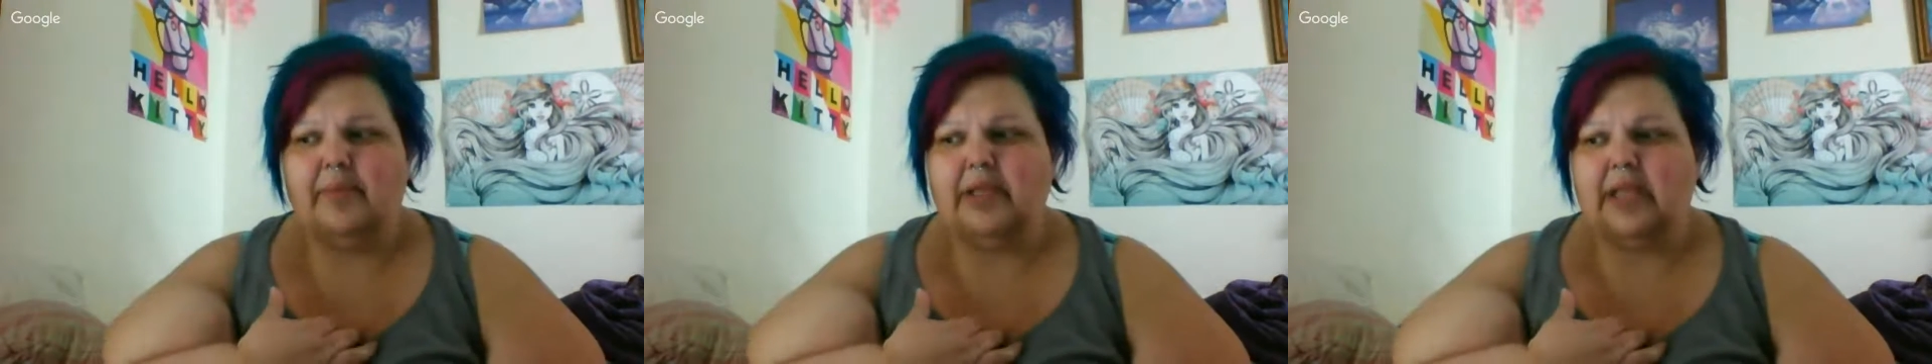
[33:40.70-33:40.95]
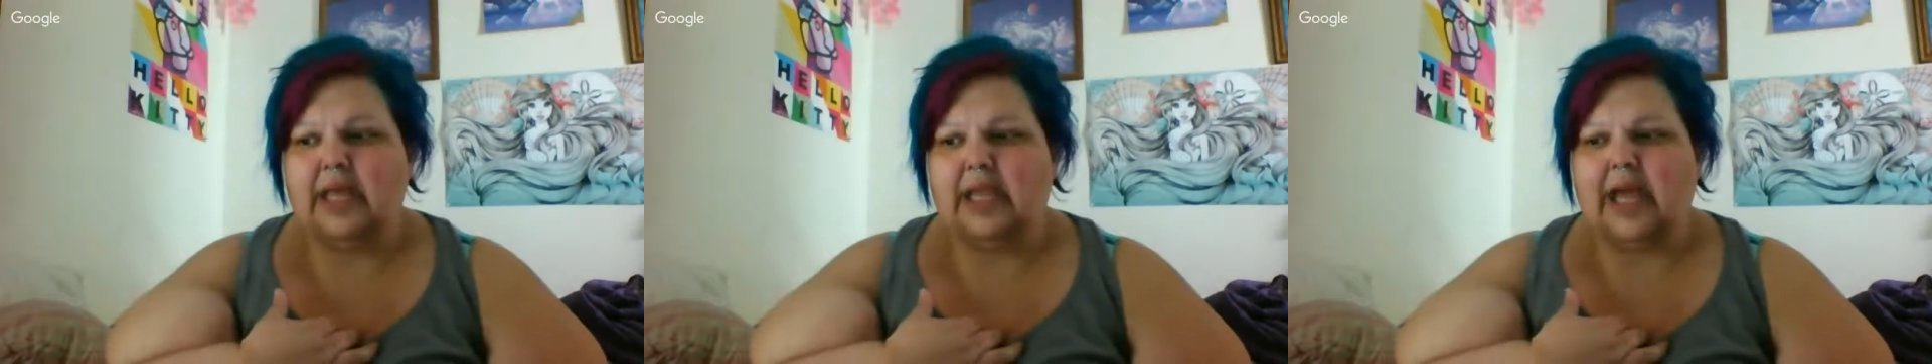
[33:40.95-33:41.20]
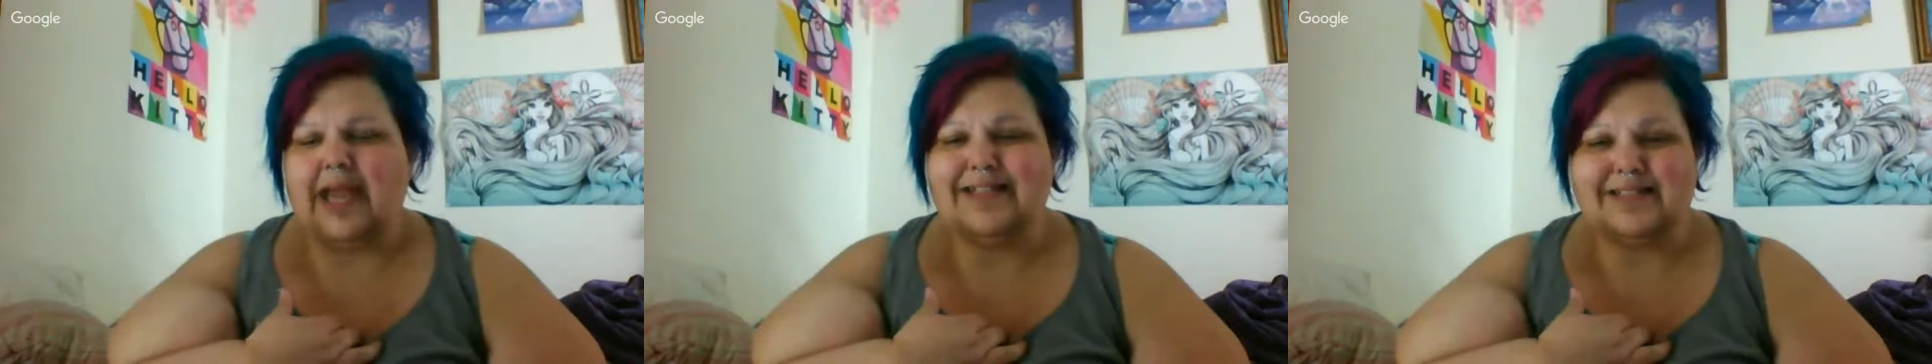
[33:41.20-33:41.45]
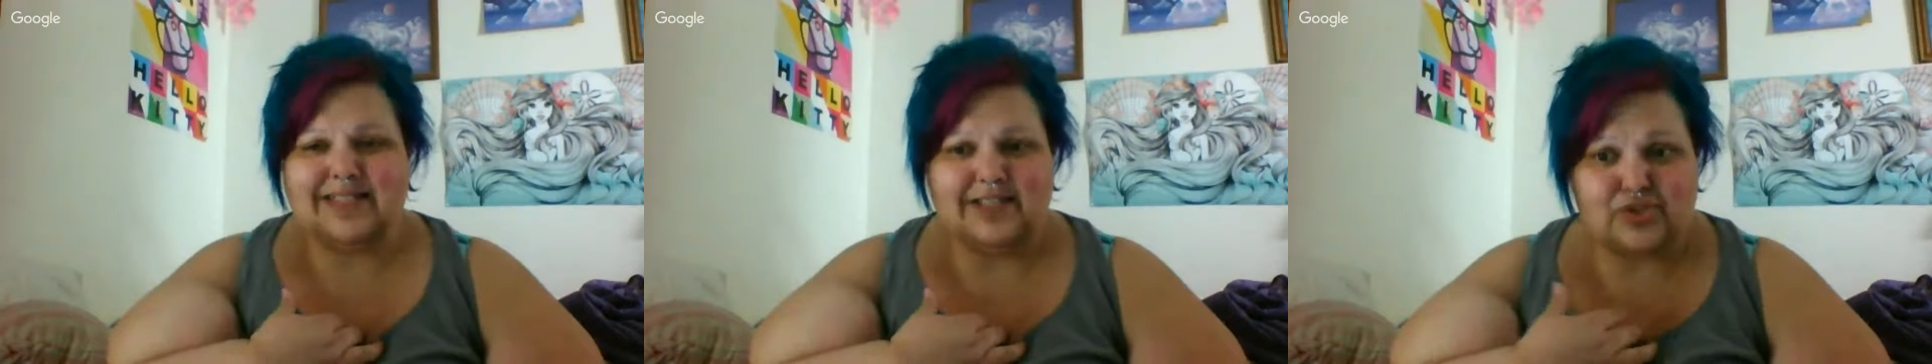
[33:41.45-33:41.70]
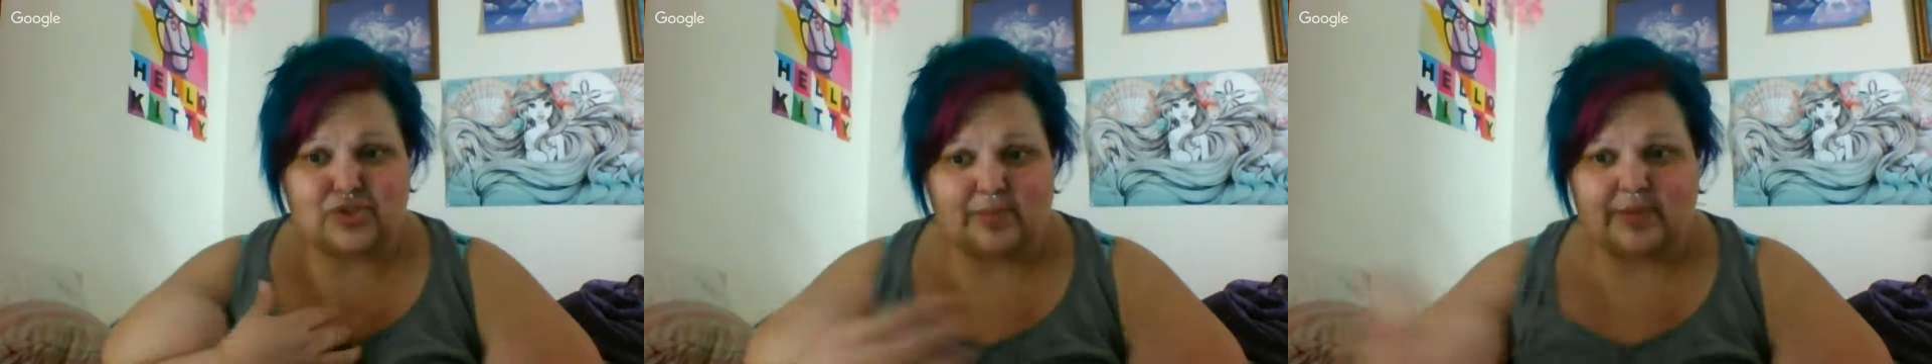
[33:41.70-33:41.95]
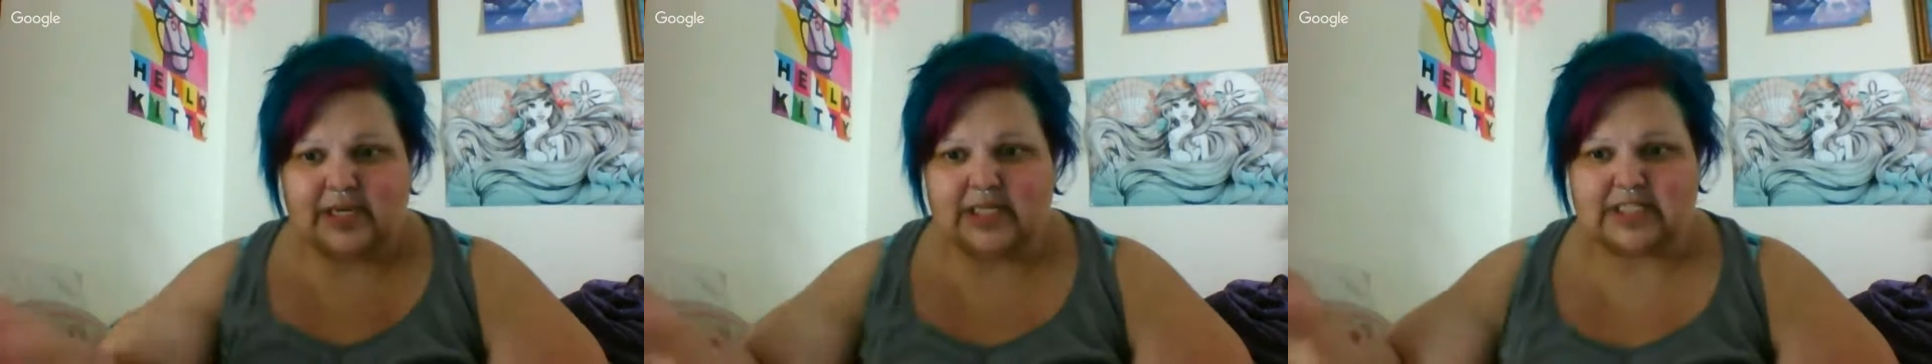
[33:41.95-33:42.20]
but like I see
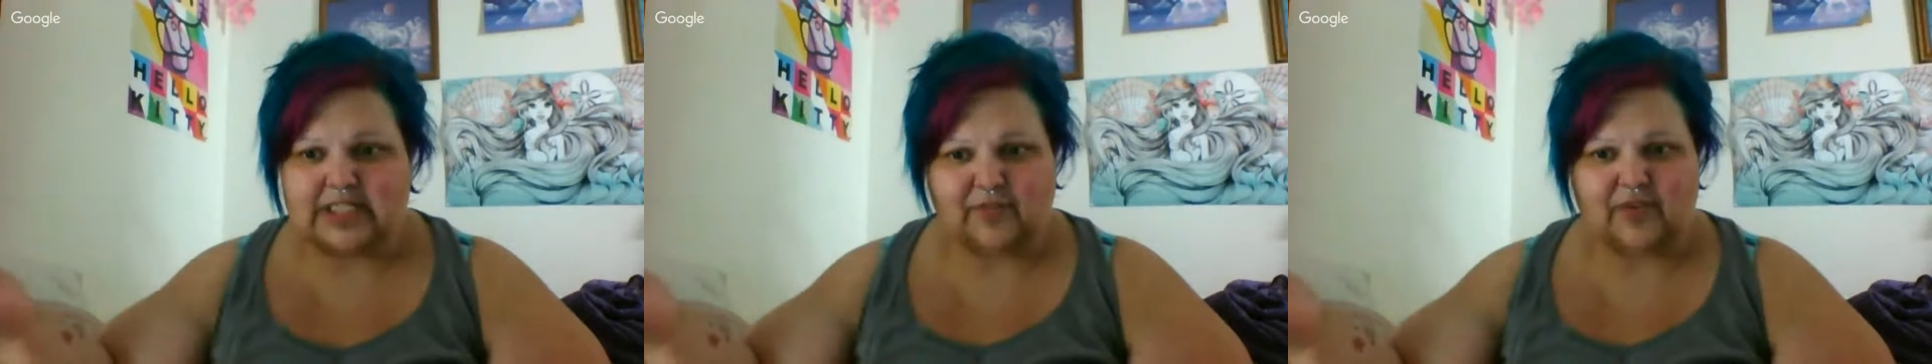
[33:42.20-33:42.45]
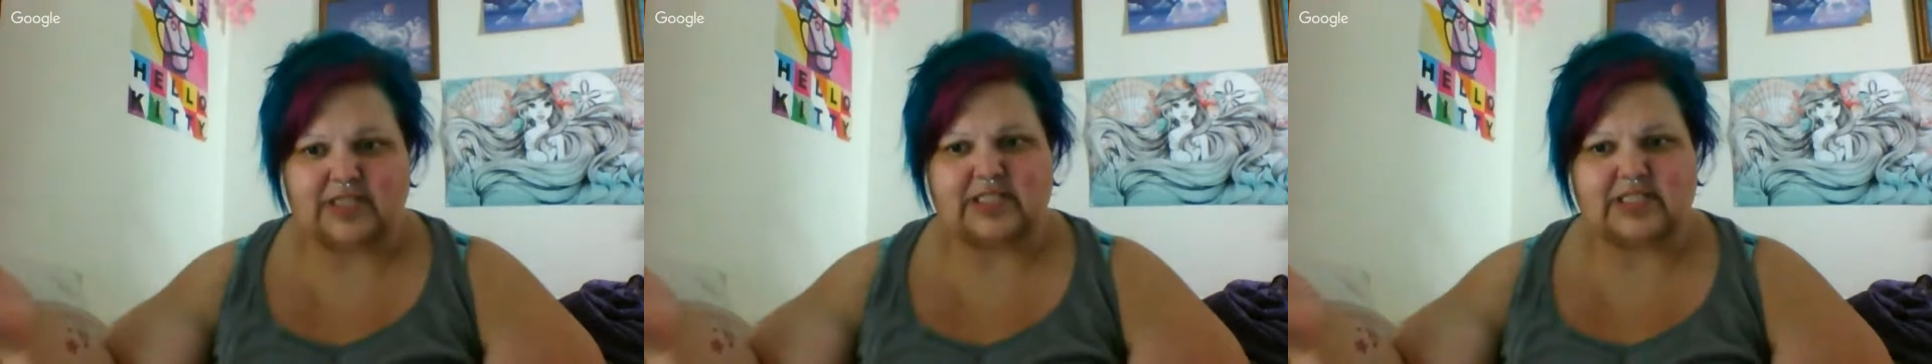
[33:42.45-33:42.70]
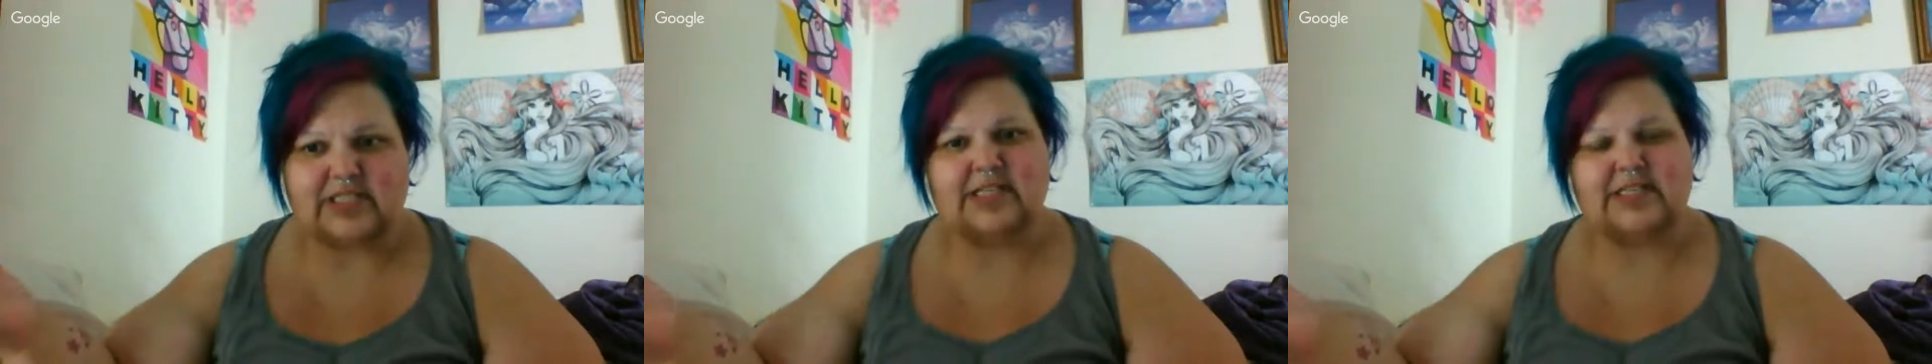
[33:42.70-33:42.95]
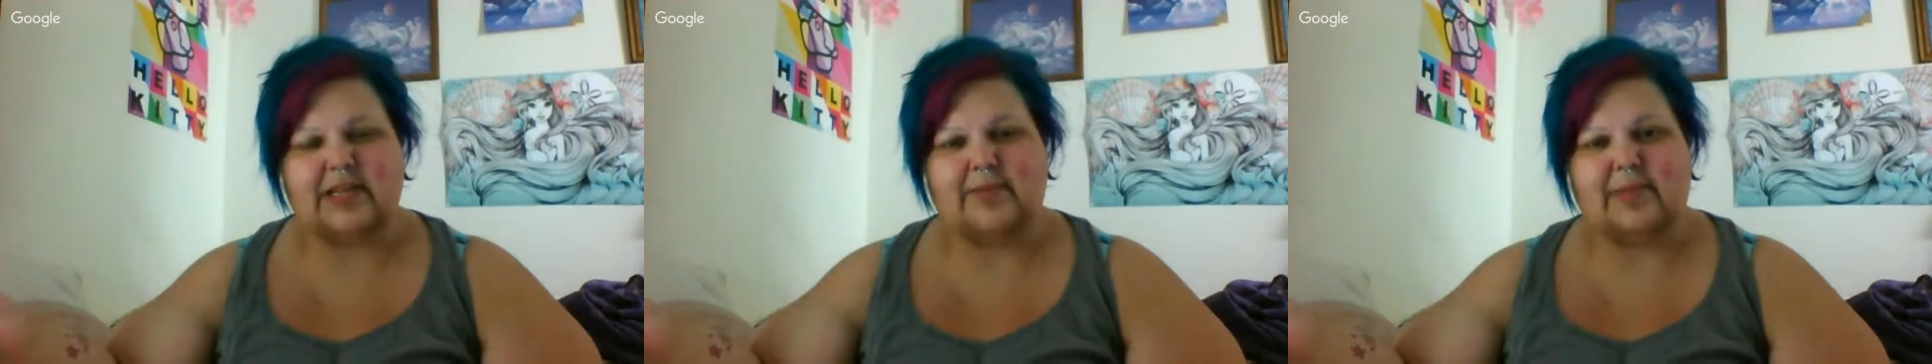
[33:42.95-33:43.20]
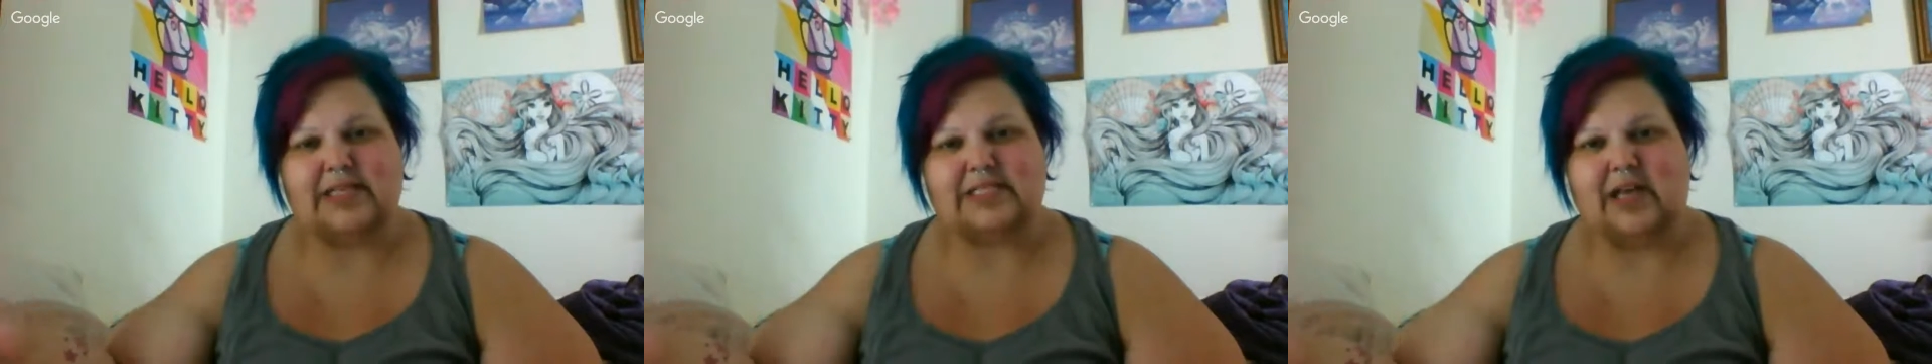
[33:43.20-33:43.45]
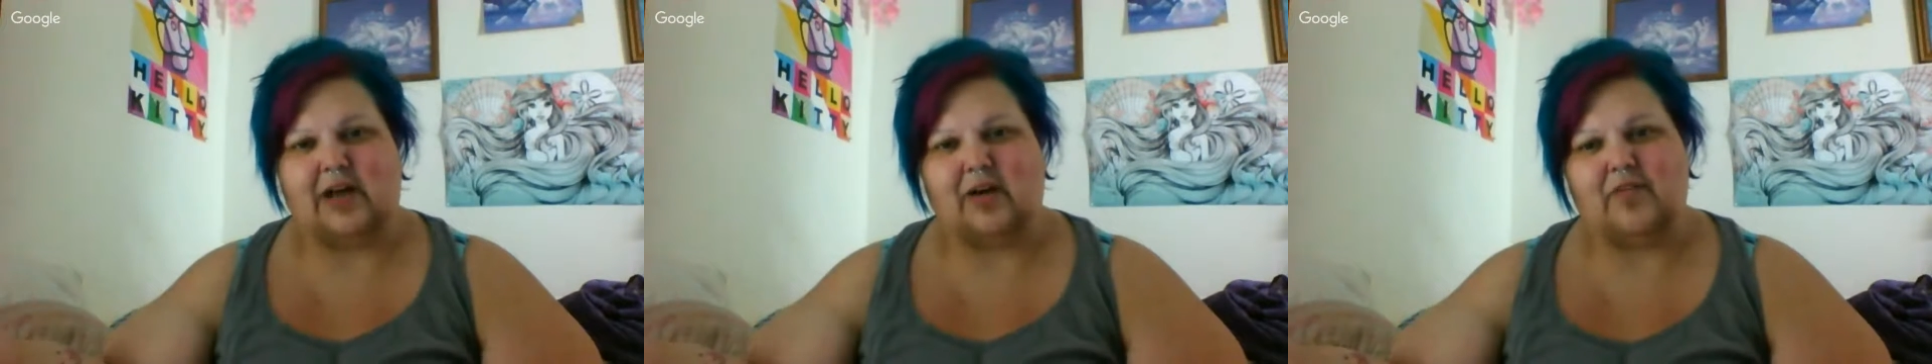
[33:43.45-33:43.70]
so many differences in
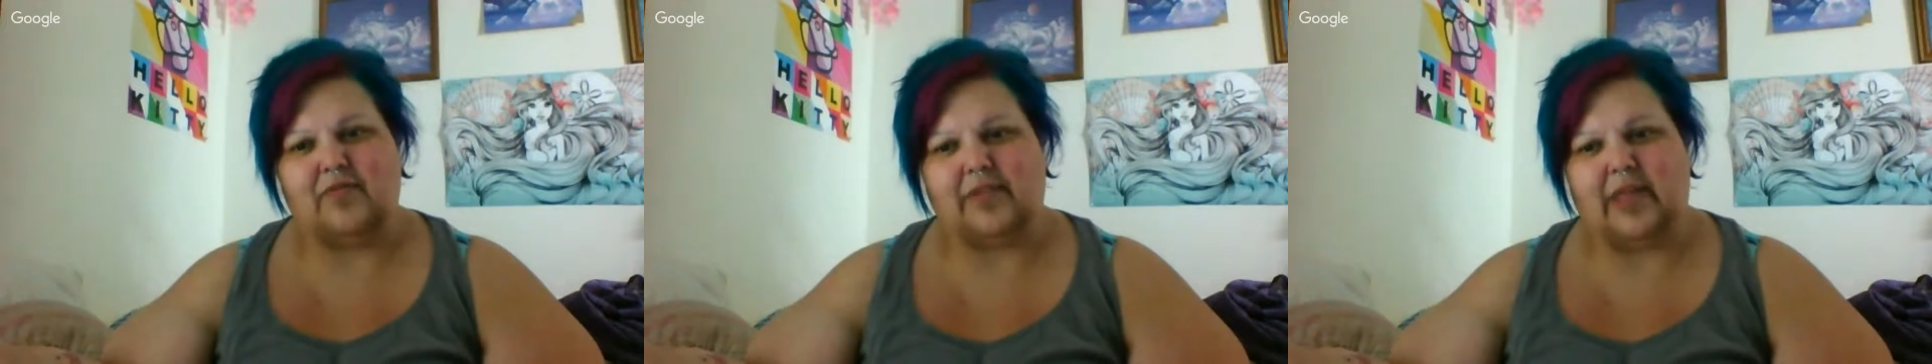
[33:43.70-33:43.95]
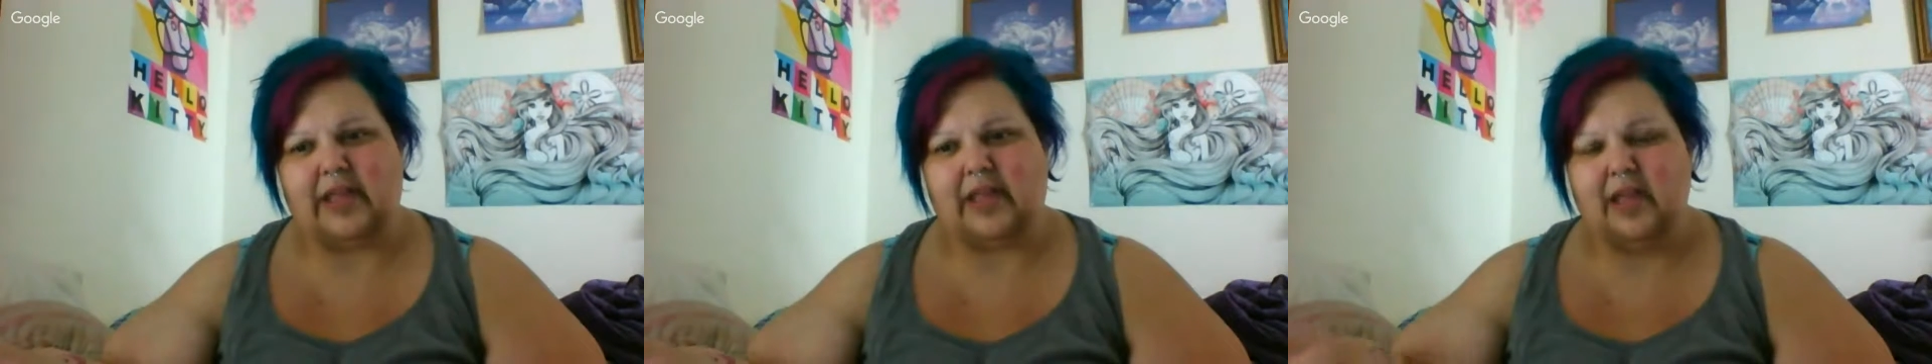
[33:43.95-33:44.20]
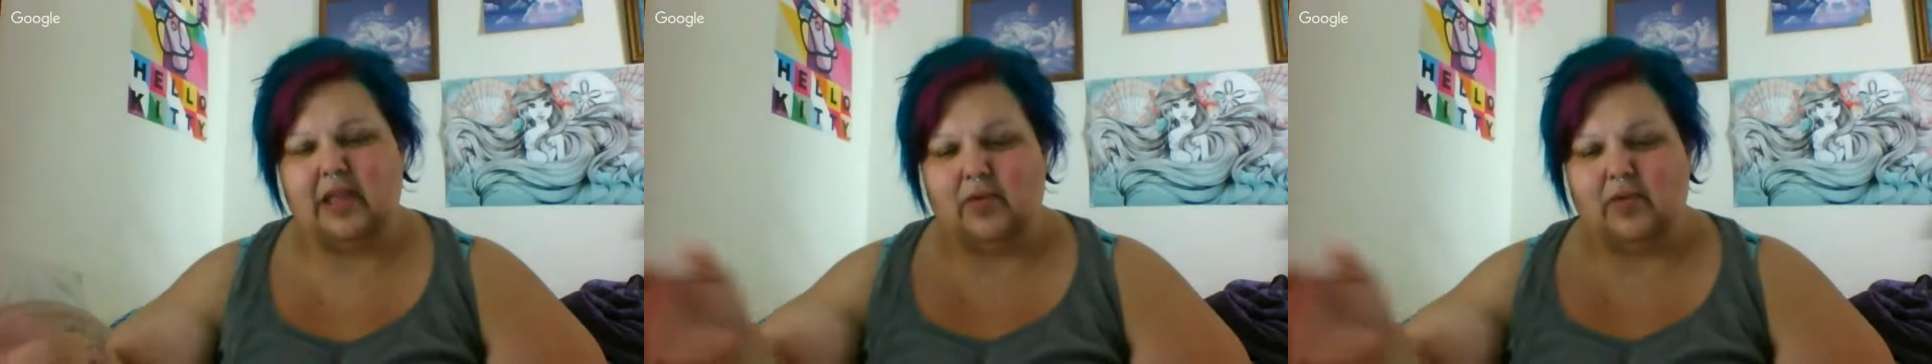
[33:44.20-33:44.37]
myself, like